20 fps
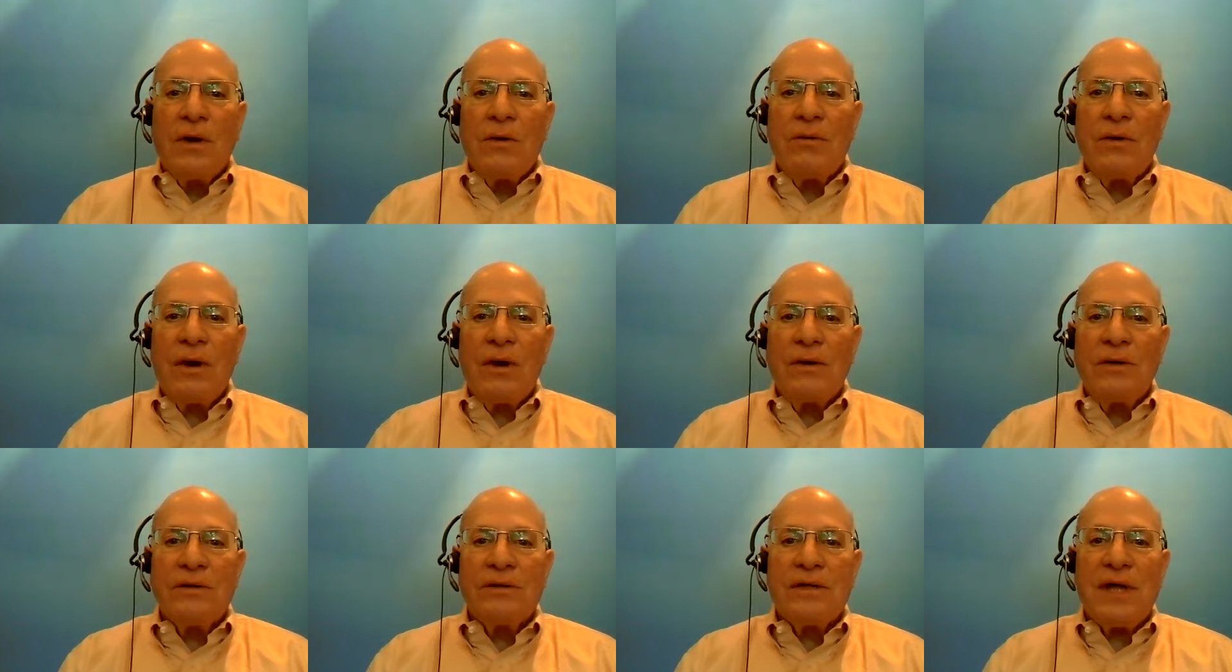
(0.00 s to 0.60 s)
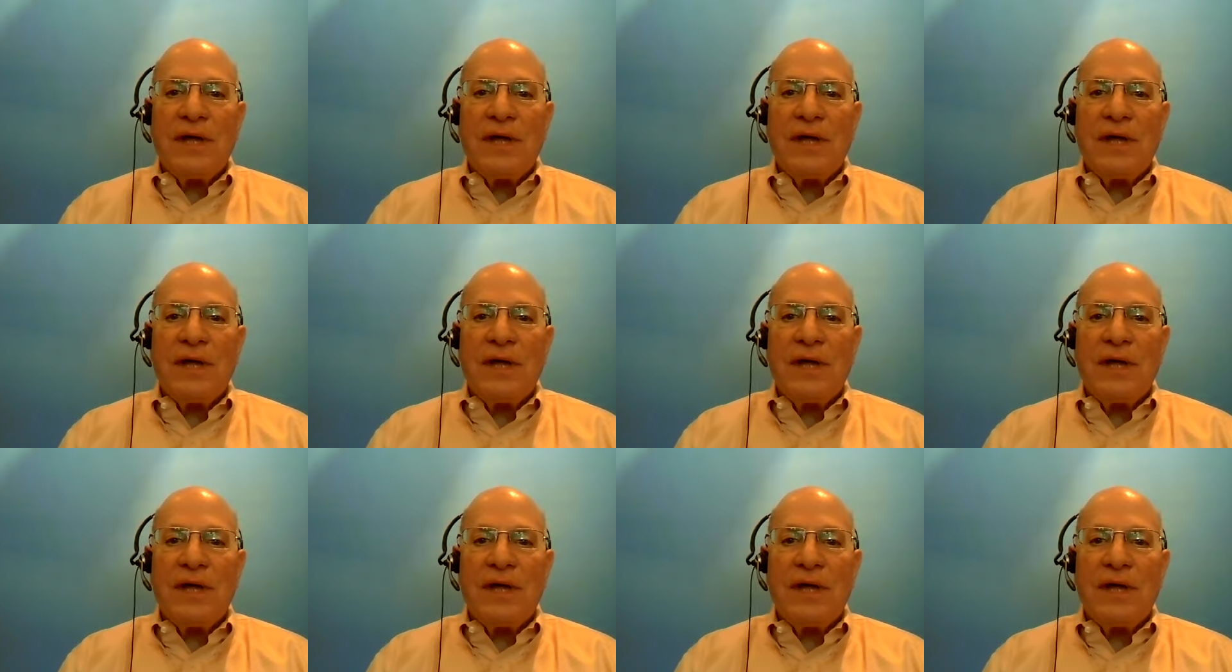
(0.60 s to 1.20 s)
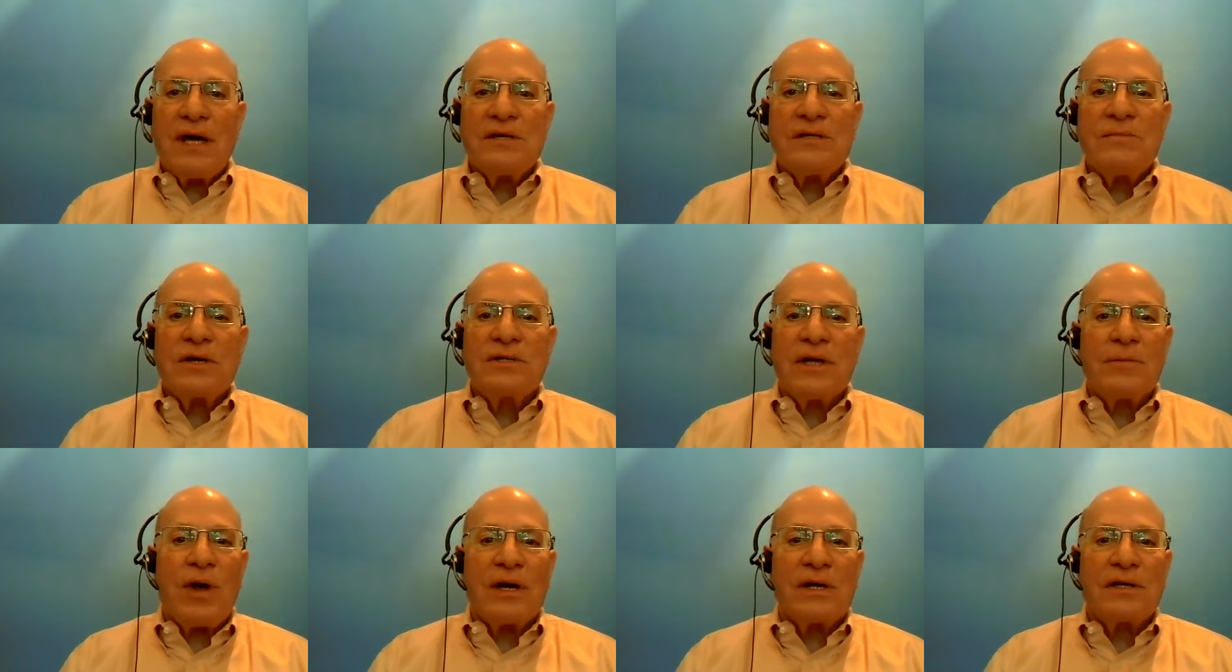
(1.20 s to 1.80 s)
Well, $1,000 to get a
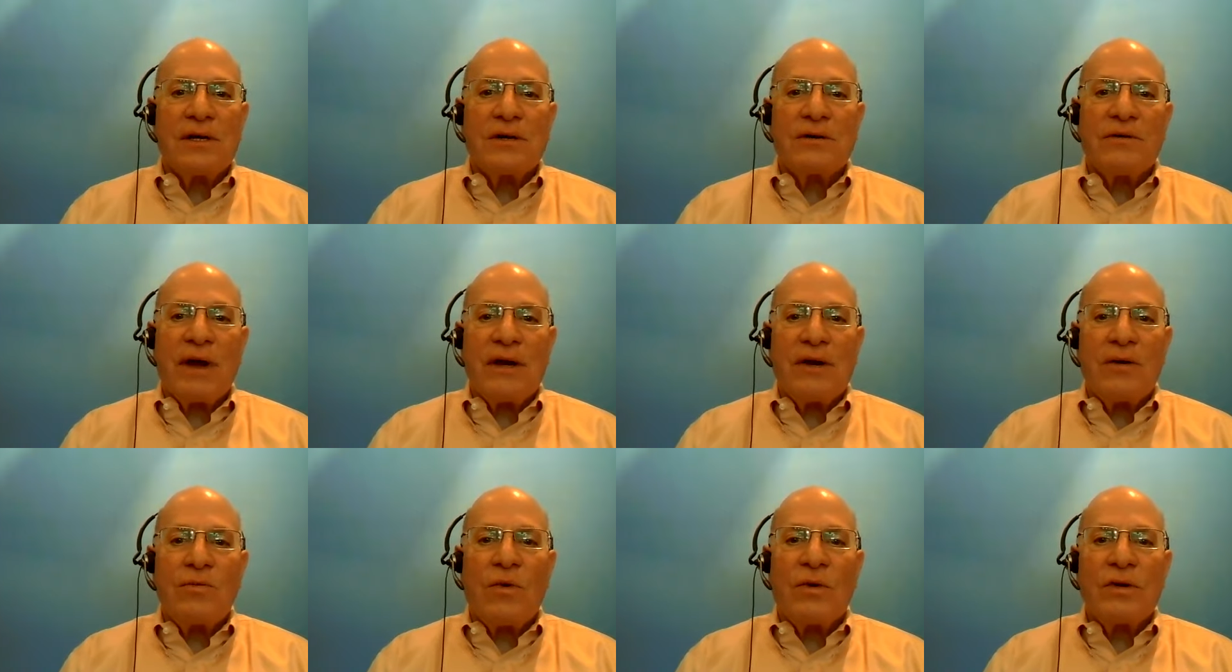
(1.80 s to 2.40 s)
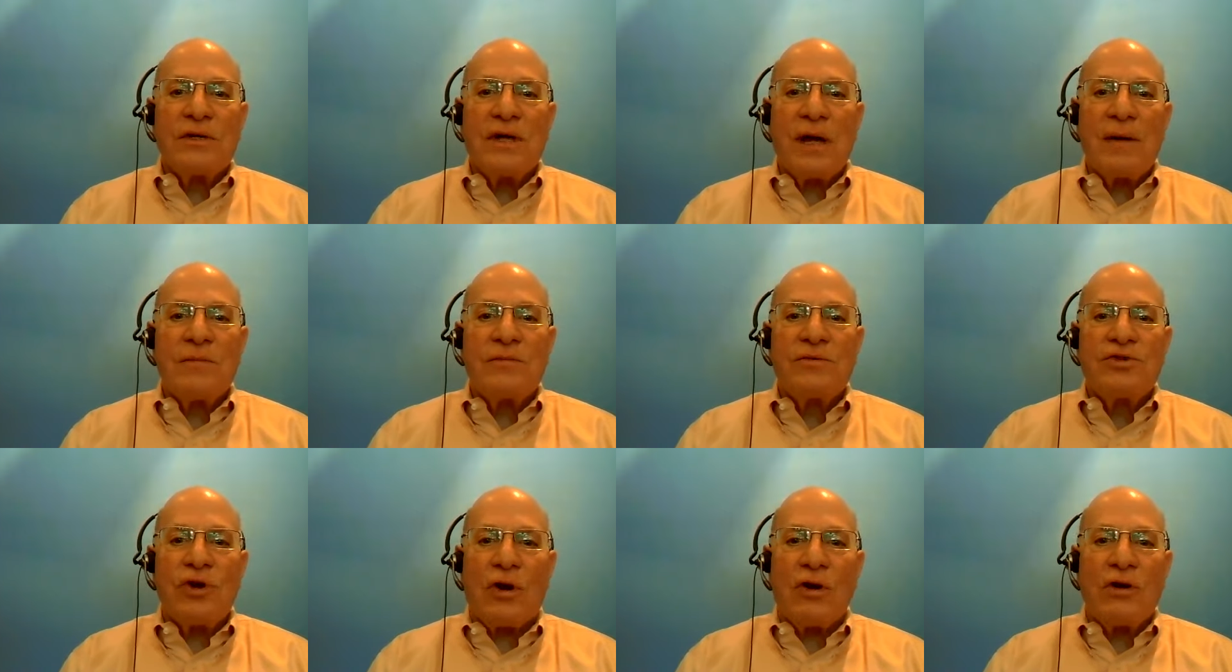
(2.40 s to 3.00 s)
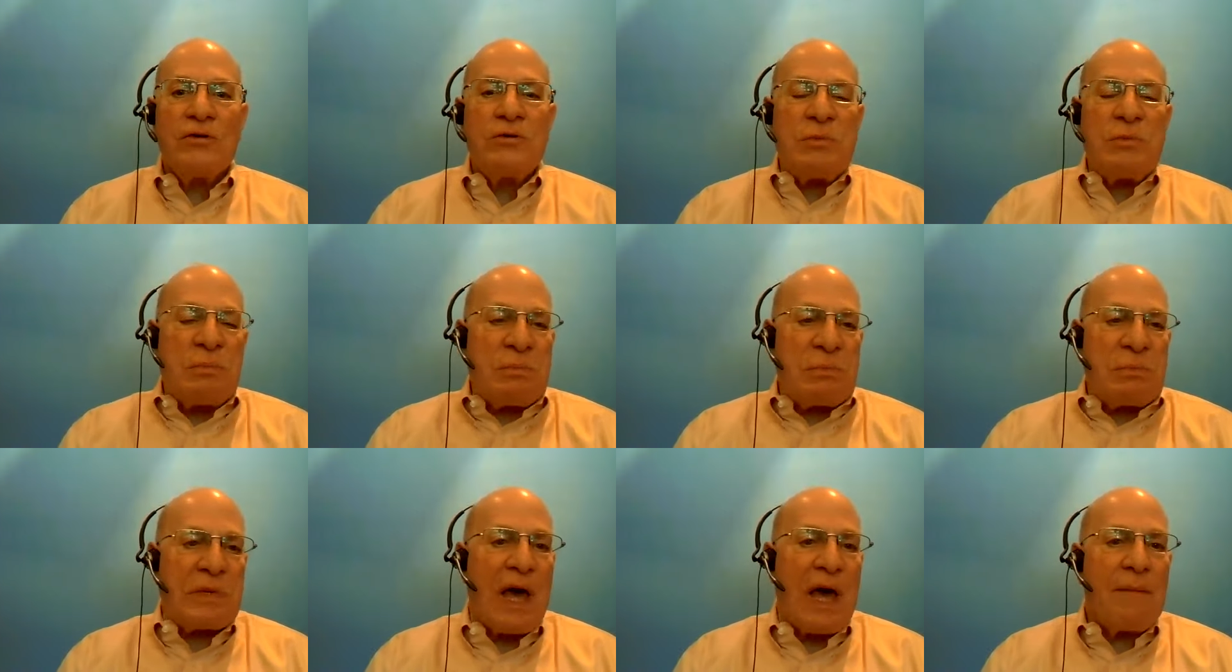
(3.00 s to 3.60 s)
product integrated, one-time charge,
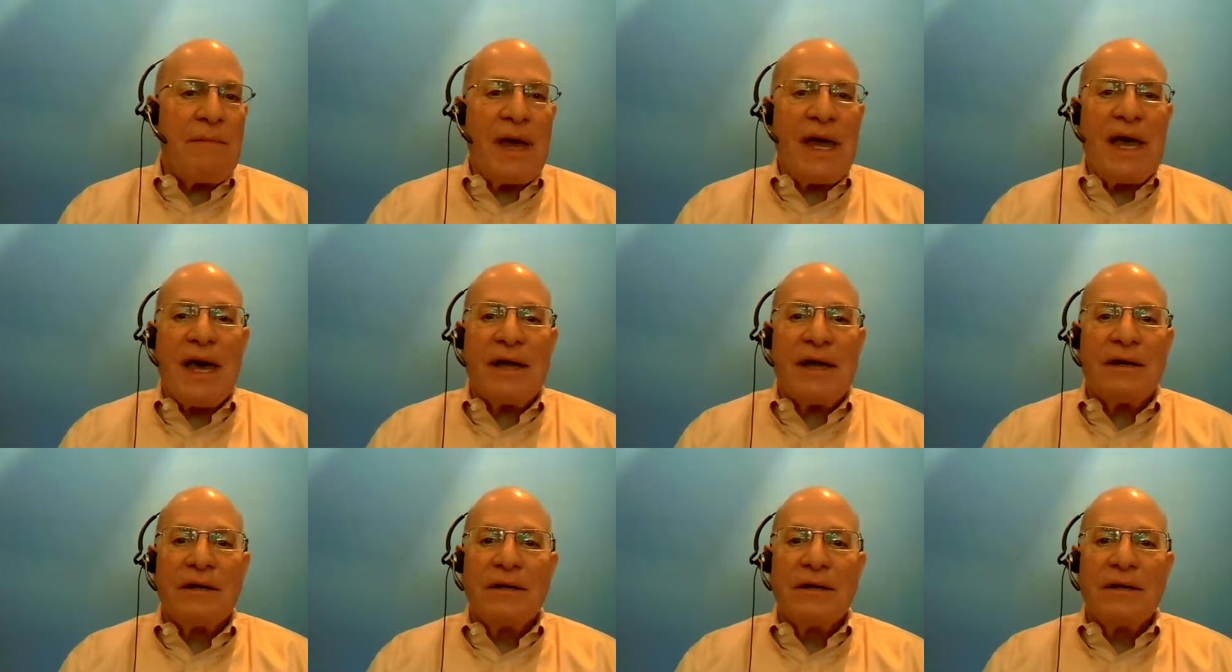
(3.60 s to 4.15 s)
not bad.